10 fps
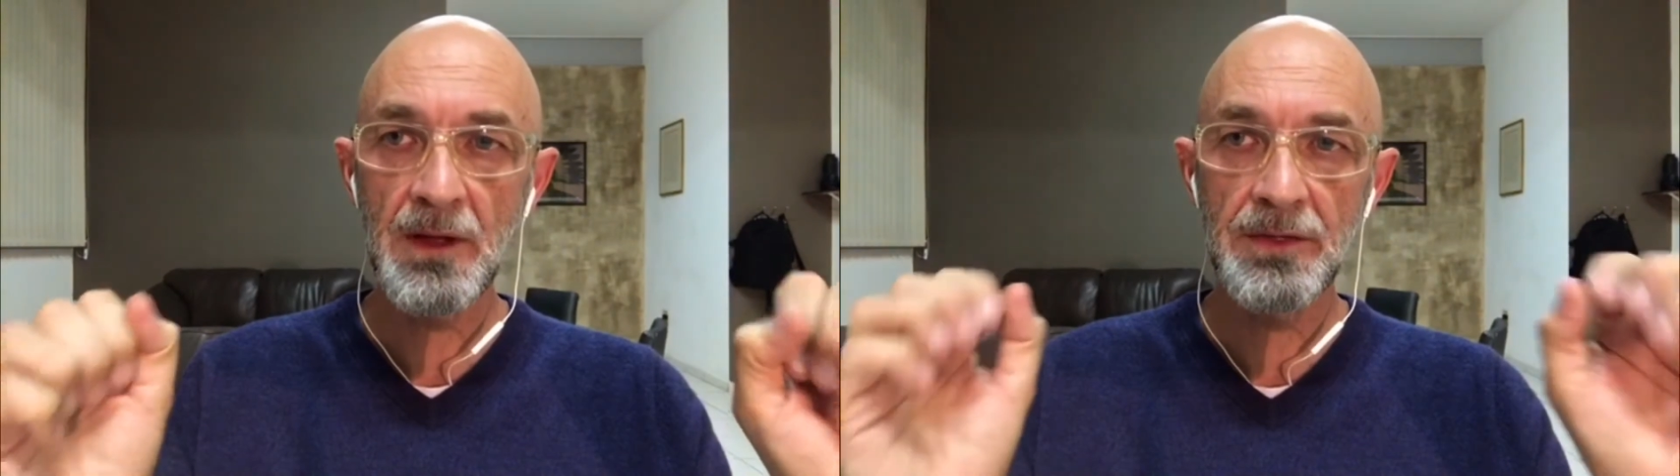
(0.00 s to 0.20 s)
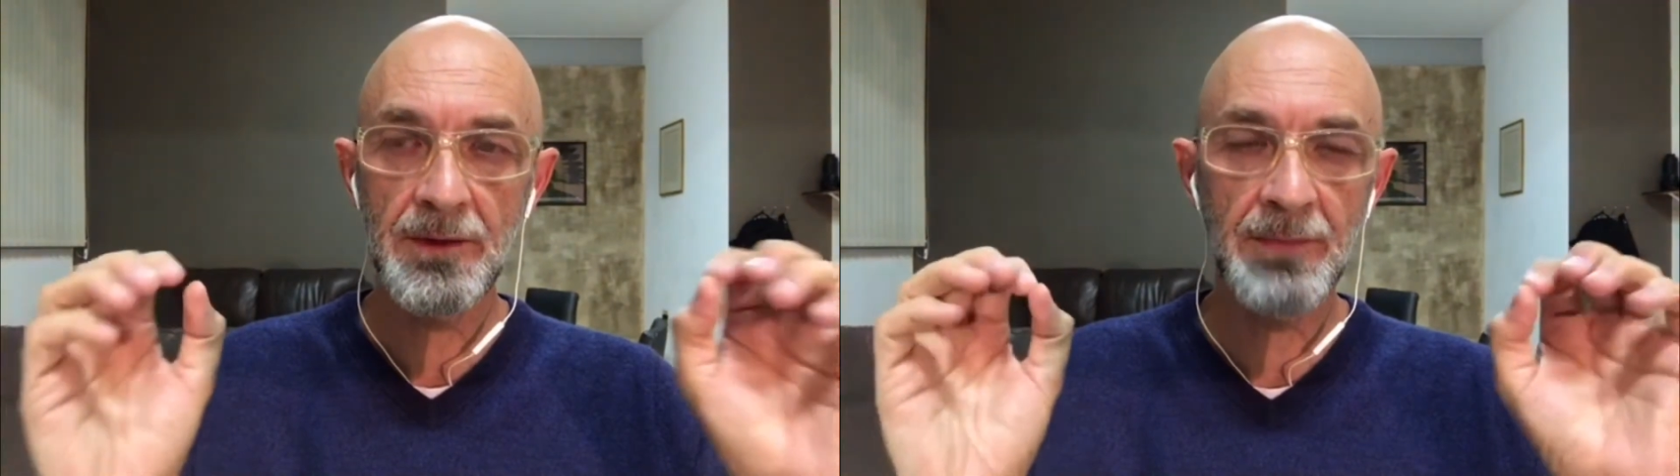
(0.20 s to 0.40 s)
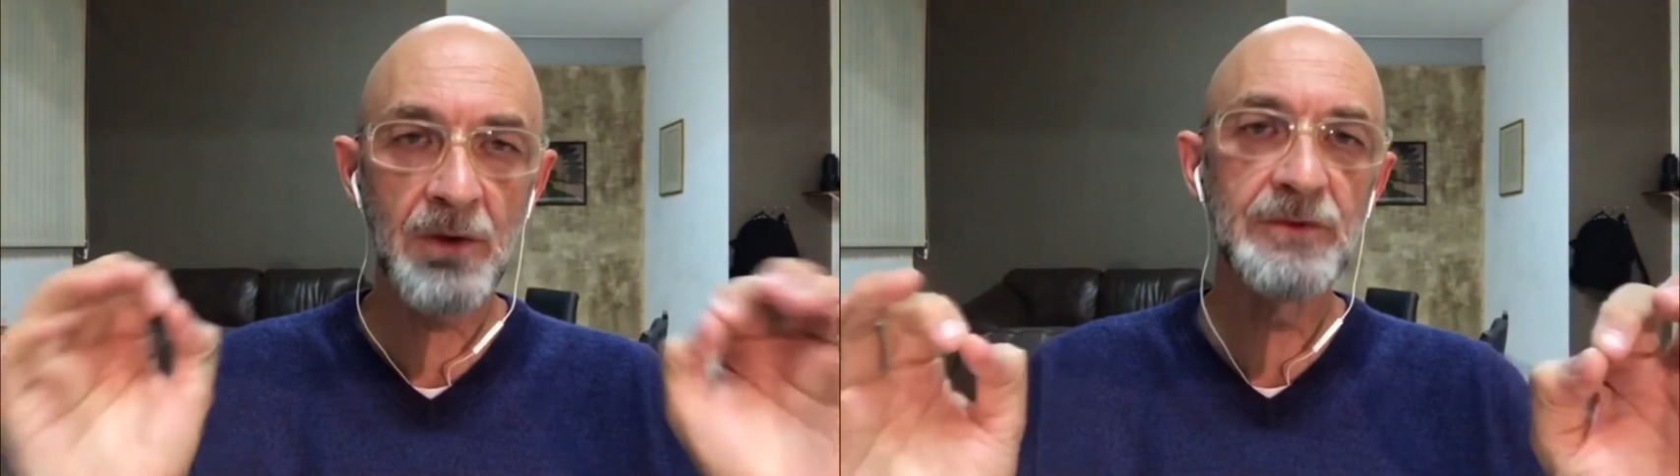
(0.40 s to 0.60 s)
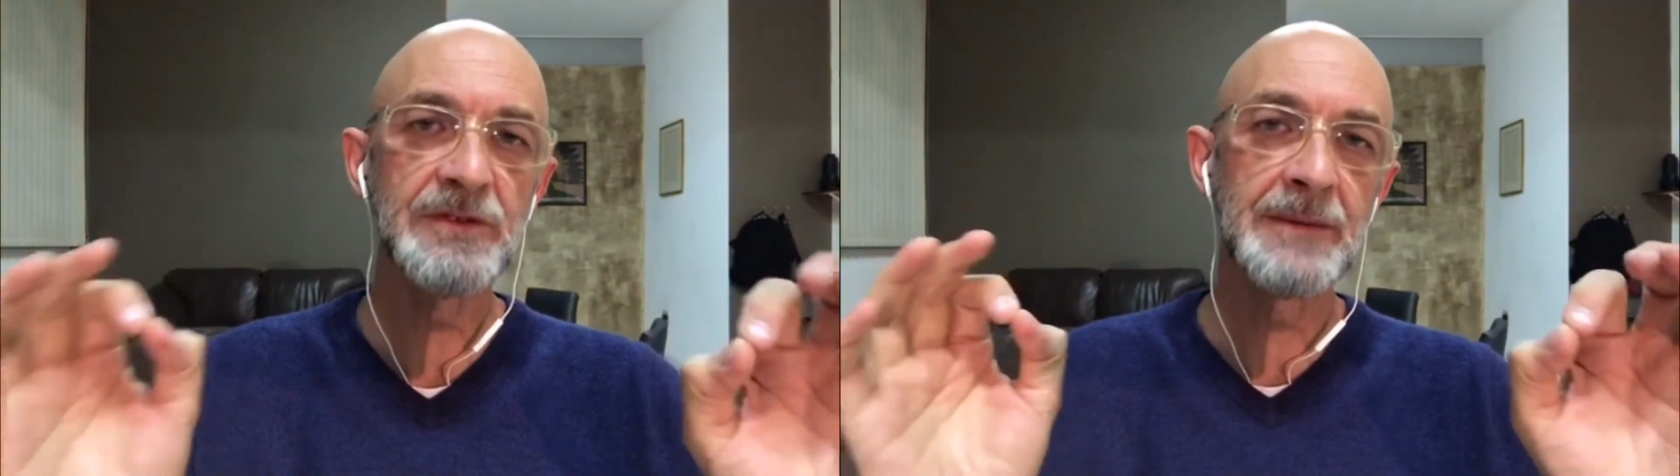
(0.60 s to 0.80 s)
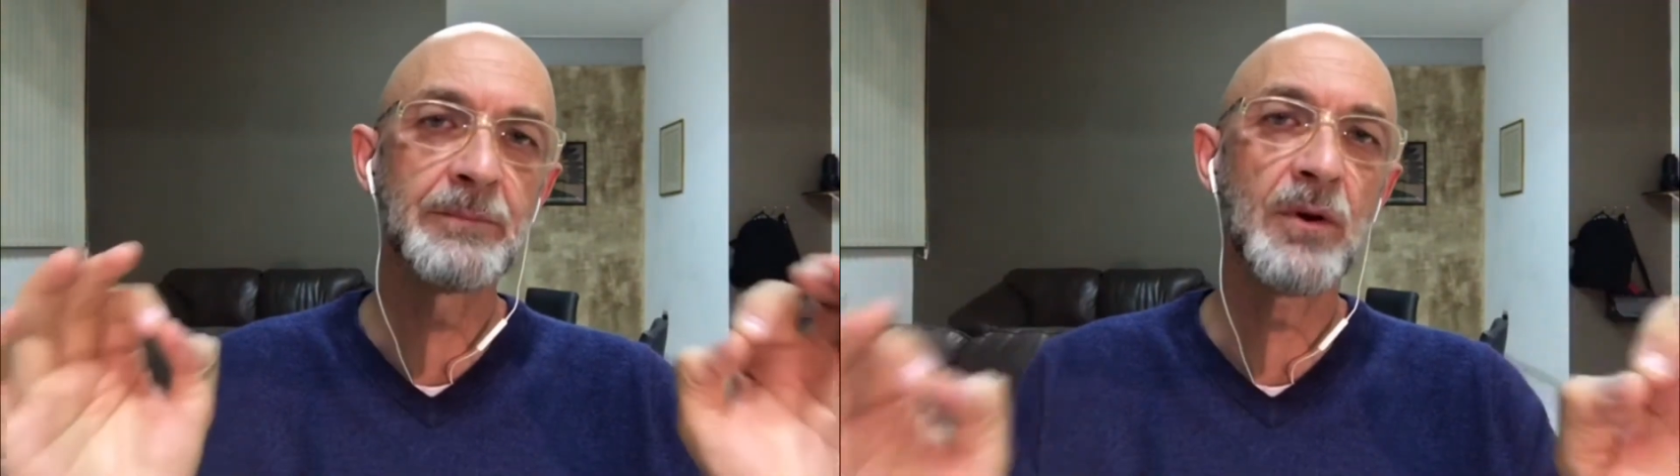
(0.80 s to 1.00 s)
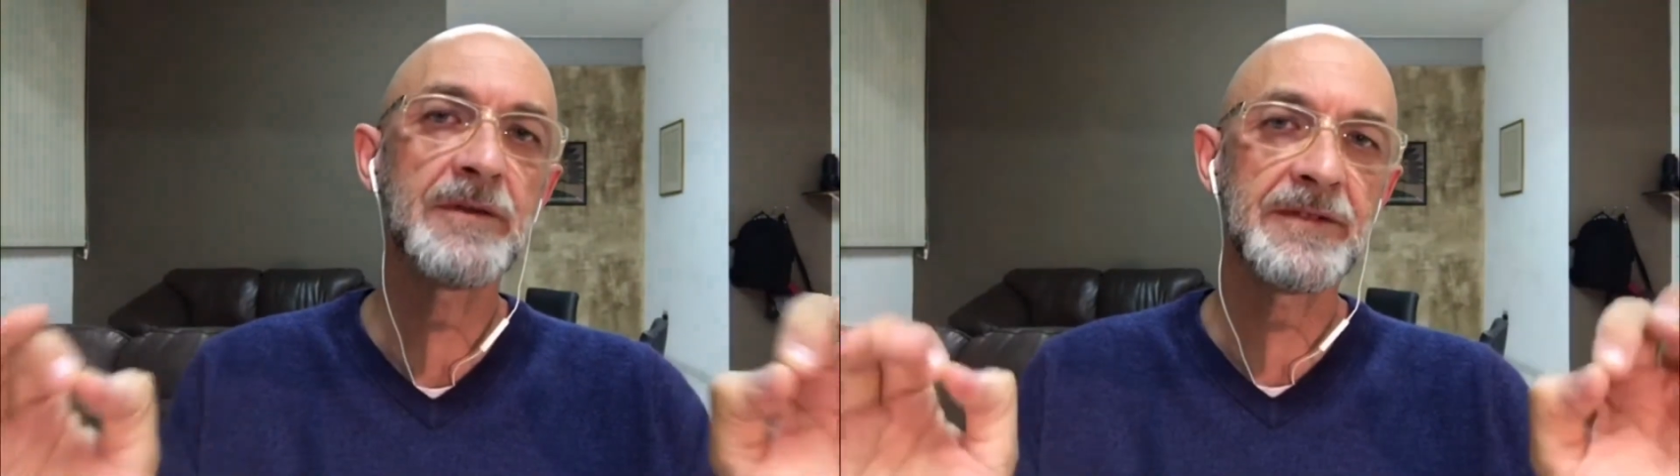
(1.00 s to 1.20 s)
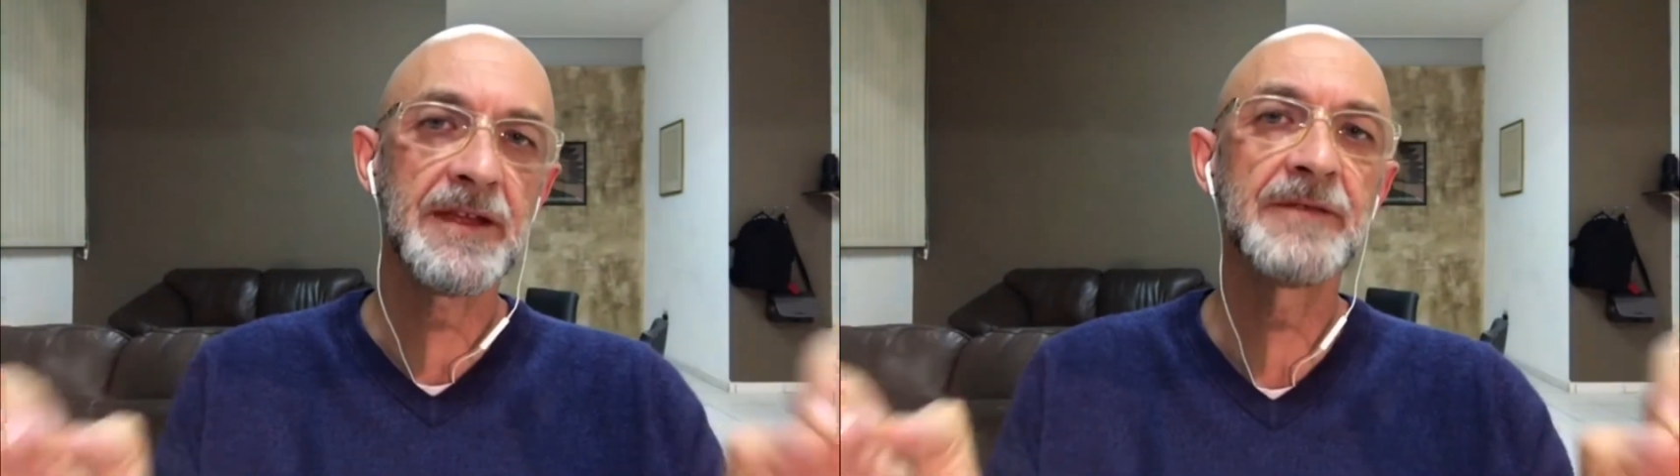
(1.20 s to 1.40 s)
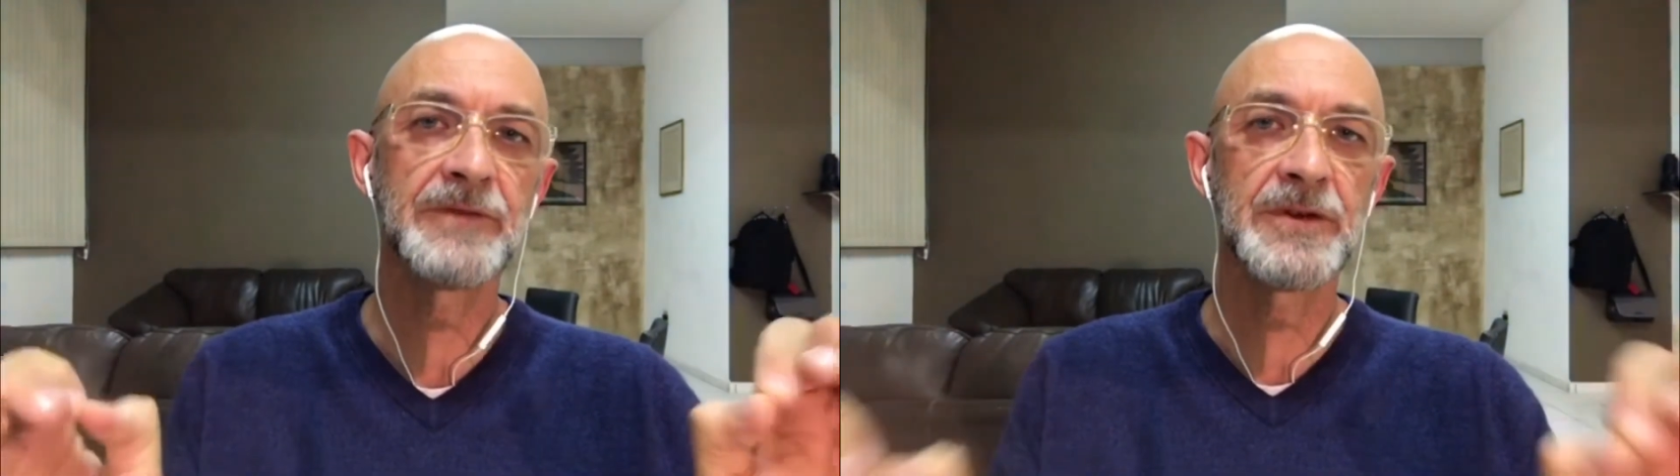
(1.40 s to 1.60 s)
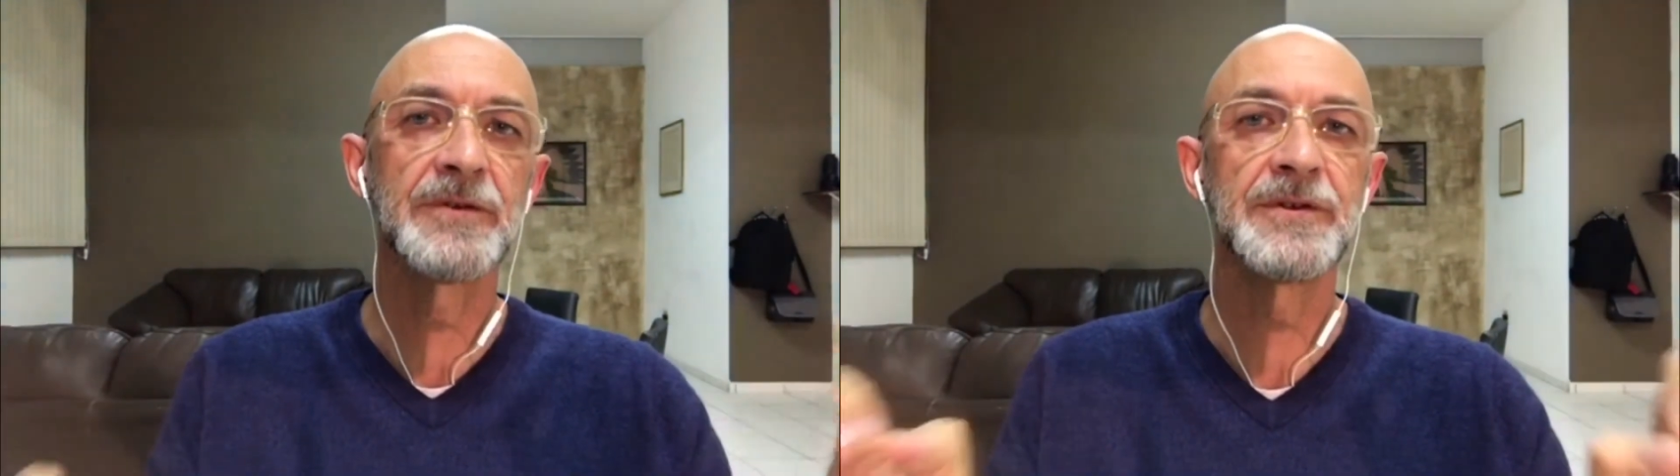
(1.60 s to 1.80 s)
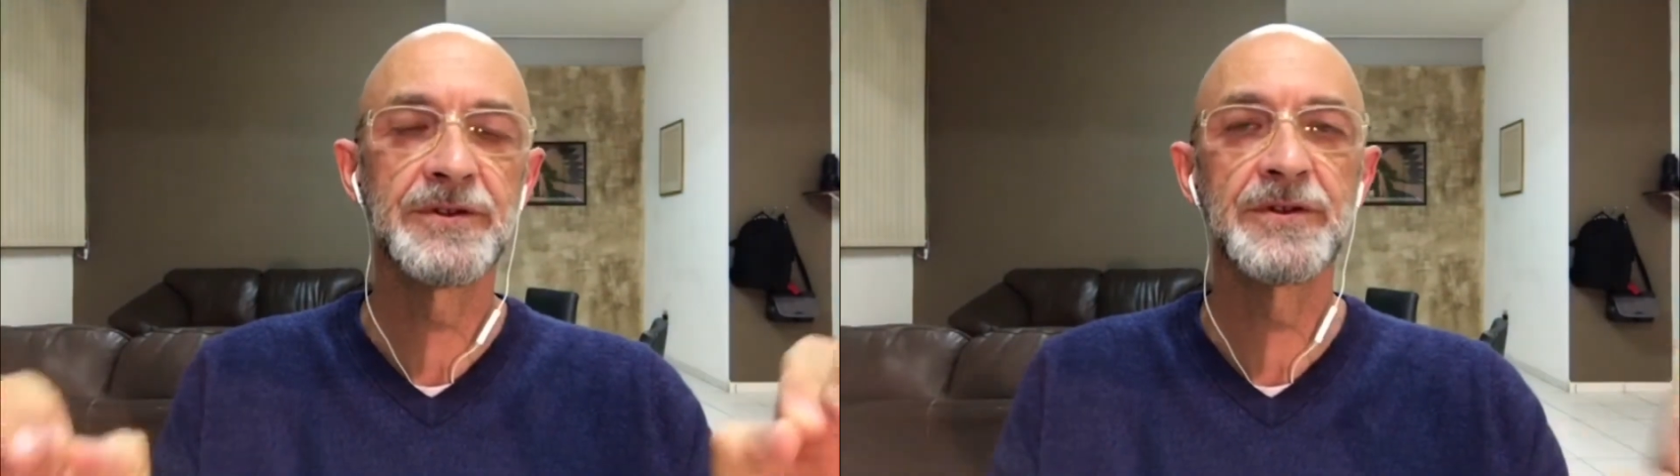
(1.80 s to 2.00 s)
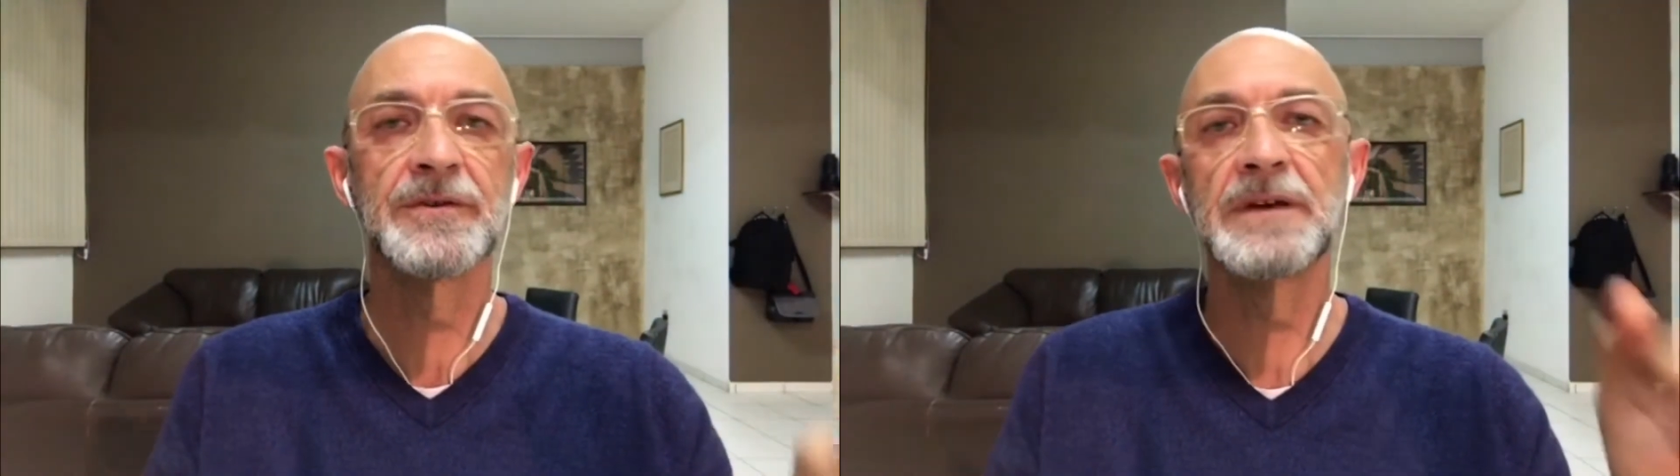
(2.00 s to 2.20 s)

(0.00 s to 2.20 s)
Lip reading: The most important thing for you to do